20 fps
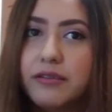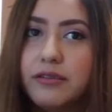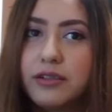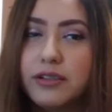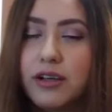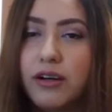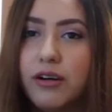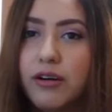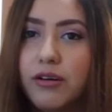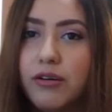
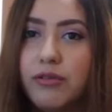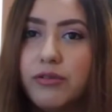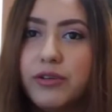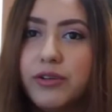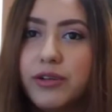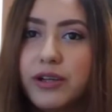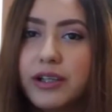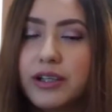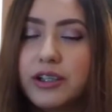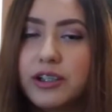so
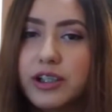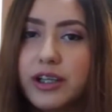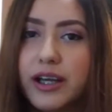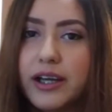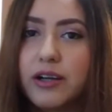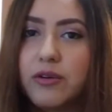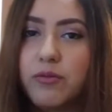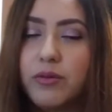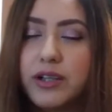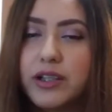you can
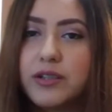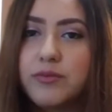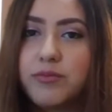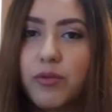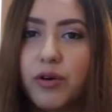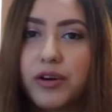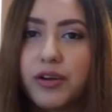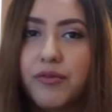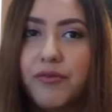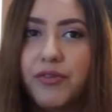check what's
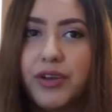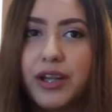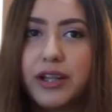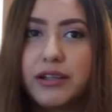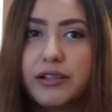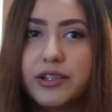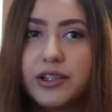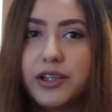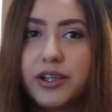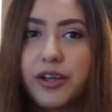more
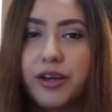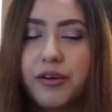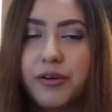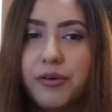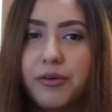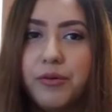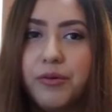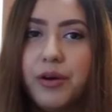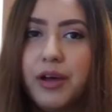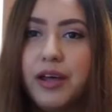convenient to
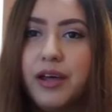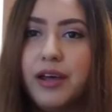you.